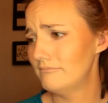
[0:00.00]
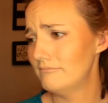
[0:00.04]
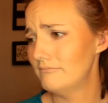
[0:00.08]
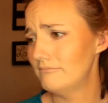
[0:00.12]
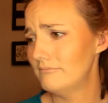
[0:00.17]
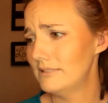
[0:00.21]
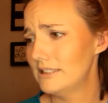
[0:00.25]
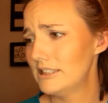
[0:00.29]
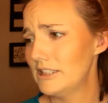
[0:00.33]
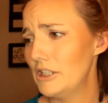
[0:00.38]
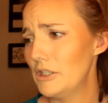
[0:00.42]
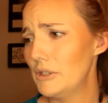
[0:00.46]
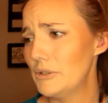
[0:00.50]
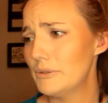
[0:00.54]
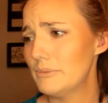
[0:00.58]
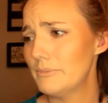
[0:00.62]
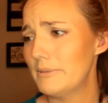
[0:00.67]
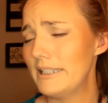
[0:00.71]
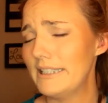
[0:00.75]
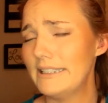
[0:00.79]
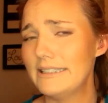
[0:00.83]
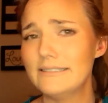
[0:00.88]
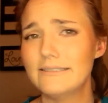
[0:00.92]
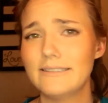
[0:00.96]
Excuse
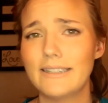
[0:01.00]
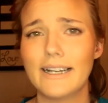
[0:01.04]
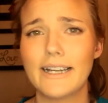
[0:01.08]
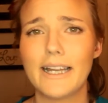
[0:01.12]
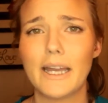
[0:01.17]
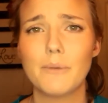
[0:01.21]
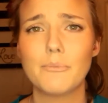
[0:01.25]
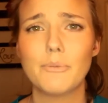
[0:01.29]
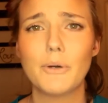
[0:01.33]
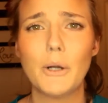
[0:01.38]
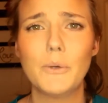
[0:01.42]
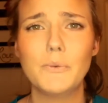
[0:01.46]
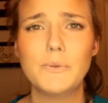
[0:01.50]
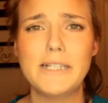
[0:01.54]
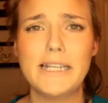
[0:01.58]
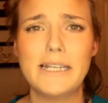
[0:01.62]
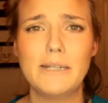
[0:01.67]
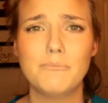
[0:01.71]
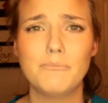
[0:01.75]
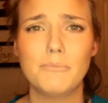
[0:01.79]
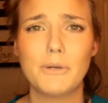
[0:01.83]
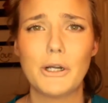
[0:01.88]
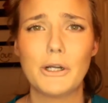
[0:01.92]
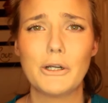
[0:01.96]
me, I got
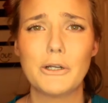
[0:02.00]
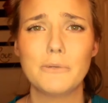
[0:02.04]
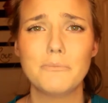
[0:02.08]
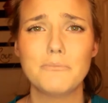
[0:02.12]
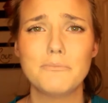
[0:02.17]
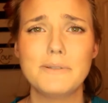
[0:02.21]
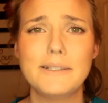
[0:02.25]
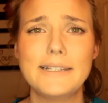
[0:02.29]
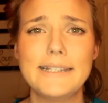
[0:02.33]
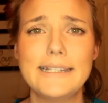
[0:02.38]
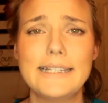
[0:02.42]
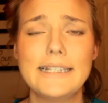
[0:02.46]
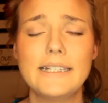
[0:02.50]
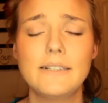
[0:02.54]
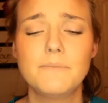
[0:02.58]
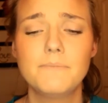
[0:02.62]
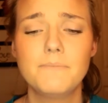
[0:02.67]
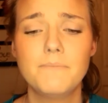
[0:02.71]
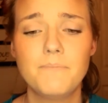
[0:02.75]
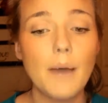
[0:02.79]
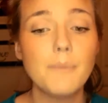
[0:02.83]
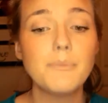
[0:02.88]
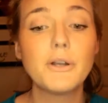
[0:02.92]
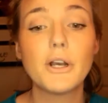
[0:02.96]
protein burps.
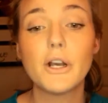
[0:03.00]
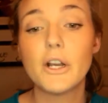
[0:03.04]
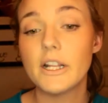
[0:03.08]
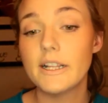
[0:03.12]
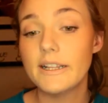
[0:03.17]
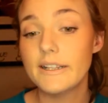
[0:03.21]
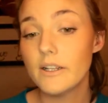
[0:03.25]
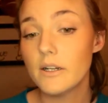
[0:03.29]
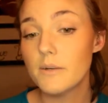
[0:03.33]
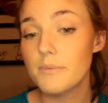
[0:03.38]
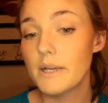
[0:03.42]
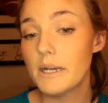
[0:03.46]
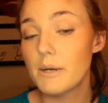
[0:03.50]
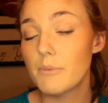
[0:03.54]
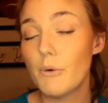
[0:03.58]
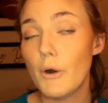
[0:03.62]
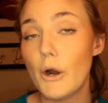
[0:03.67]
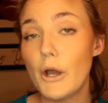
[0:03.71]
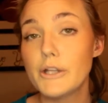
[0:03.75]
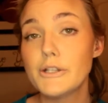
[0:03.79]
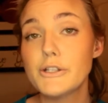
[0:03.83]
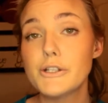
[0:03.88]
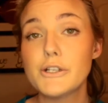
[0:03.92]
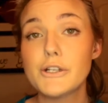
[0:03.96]
Put on a little bit of
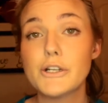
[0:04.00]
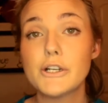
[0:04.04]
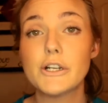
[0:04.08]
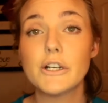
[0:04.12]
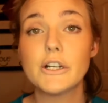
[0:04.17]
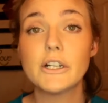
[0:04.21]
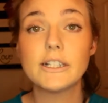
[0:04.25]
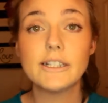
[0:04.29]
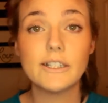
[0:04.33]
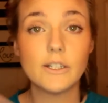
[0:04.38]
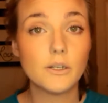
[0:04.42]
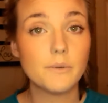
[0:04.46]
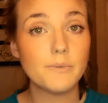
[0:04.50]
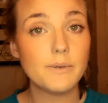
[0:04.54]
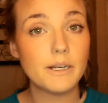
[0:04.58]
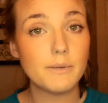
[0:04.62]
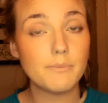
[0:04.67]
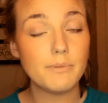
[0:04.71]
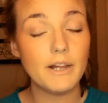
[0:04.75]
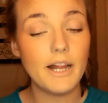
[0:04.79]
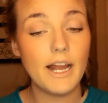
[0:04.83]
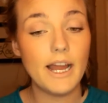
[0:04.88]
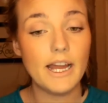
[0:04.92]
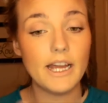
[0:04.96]
bronzer, a little bit of
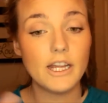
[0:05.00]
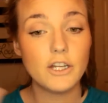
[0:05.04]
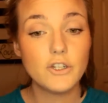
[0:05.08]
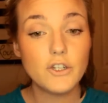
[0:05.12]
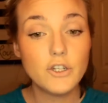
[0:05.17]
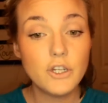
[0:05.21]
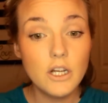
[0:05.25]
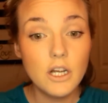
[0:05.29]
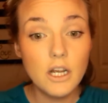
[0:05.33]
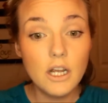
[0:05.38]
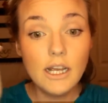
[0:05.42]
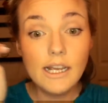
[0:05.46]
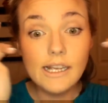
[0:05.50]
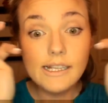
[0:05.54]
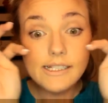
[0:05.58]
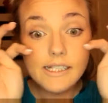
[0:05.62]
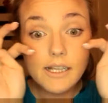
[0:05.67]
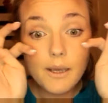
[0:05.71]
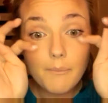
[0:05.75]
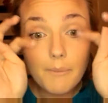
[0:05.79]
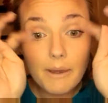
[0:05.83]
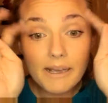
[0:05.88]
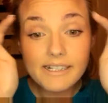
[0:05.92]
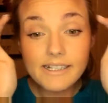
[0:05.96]
blush,
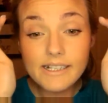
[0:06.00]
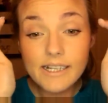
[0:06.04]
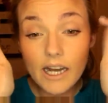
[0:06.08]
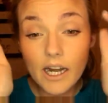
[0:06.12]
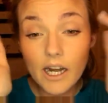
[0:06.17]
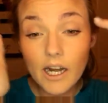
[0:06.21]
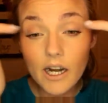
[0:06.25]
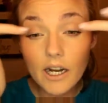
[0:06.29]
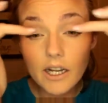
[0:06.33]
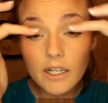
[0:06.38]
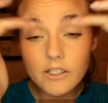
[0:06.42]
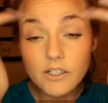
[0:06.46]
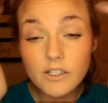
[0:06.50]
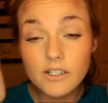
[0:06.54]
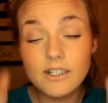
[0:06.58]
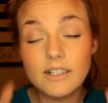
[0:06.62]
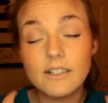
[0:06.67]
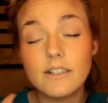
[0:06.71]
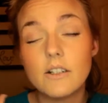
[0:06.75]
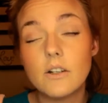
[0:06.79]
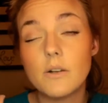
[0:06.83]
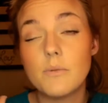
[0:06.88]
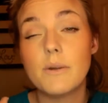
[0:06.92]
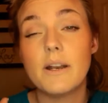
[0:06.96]
some mascara, just a
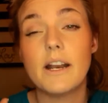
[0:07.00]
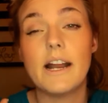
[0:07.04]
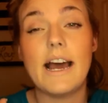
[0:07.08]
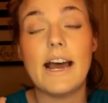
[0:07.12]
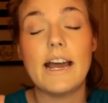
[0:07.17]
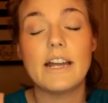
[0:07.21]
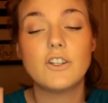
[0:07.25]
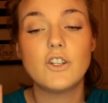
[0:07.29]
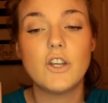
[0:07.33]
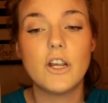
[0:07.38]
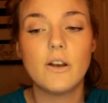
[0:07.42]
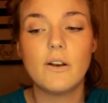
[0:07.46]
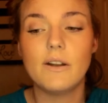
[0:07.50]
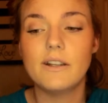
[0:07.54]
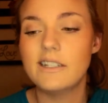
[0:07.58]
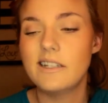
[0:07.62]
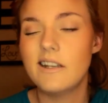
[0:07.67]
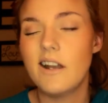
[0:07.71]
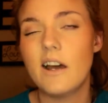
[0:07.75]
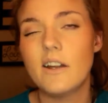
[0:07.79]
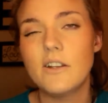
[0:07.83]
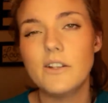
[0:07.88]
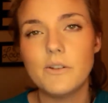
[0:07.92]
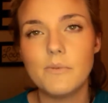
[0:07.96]
little bit of eyeshadow. I did
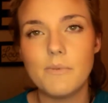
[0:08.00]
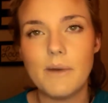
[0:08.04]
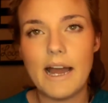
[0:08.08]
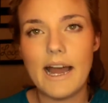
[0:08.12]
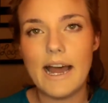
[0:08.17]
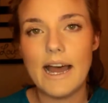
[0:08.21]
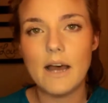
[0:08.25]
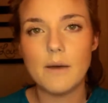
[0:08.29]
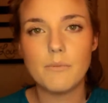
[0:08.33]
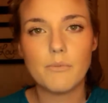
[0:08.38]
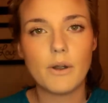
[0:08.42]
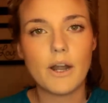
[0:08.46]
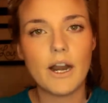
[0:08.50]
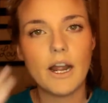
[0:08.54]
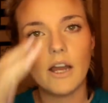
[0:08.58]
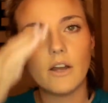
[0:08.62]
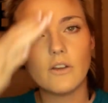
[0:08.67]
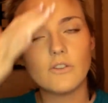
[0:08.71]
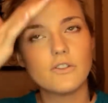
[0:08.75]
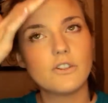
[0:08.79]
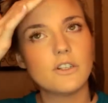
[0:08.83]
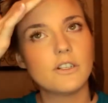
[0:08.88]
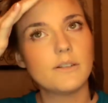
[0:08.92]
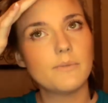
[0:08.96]
not do my
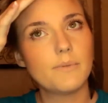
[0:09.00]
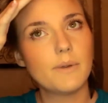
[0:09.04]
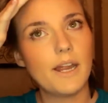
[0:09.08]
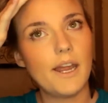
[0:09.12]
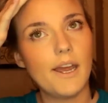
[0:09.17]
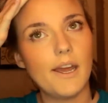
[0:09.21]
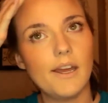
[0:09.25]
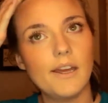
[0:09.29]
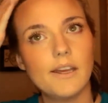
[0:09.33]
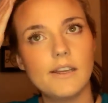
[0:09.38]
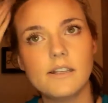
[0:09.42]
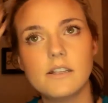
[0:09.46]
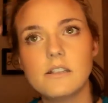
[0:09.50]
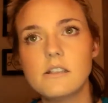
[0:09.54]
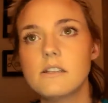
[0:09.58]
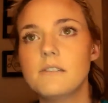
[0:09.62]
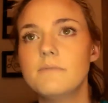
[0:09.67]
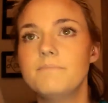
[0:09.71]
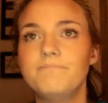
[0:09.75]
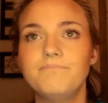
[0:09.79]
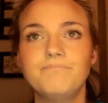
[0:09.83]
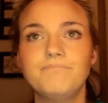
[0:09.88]
eyebrows just because